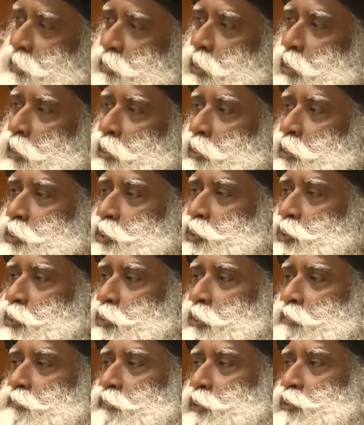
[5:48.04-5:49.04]
is the
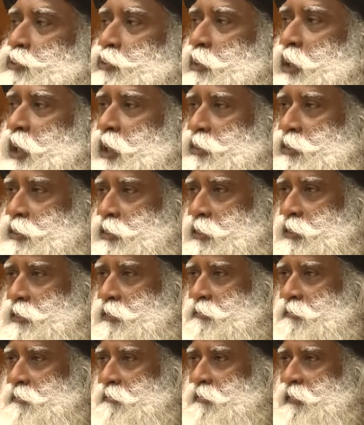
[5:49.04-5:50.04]
cornerstone of
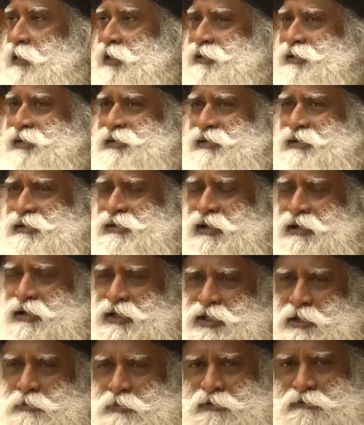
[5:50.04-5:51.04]
education, this is a
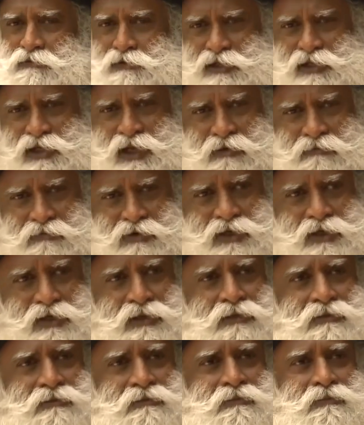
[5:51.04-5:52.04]
recipe for
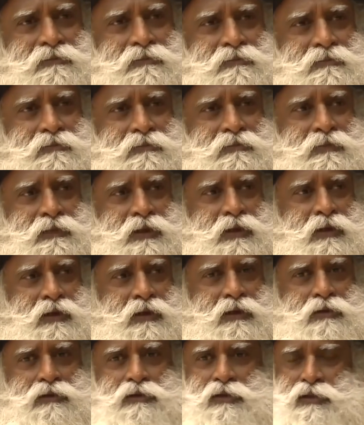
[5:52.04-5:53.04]
slavery.
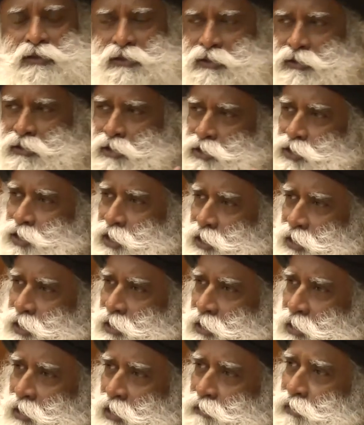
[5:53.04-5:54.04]
This is the
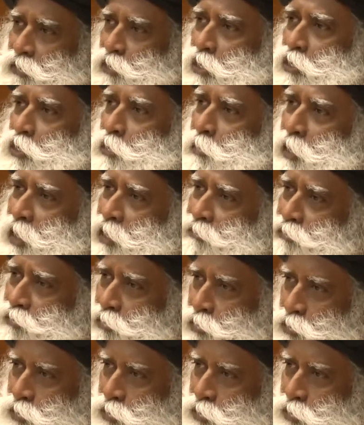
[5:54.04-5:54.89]
trick of an occupying